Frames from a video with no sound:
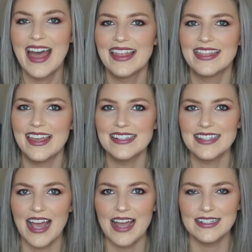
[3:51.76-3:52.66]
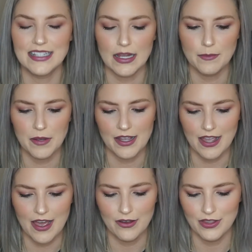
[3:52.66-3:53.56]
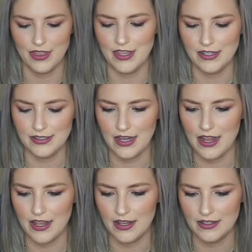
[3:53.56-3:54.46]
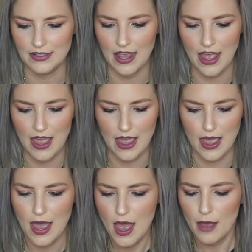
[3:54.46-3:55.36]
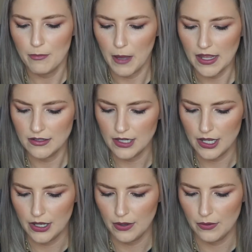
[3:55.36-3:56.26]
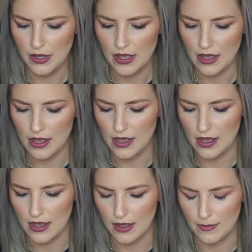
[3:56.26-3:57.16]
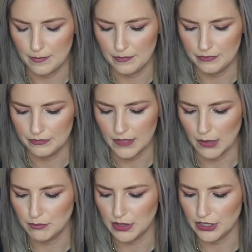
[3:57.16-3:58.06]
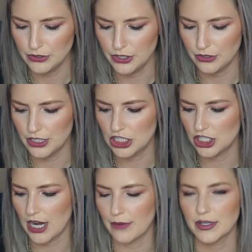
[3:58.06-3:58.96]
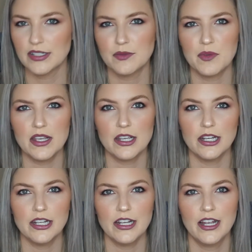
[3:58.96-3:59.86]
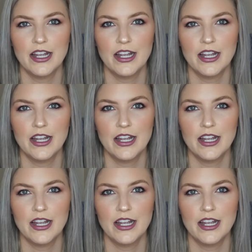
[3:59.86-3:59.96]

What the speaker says: This I did pick out. This is a Bando Bluetooth shower speaker.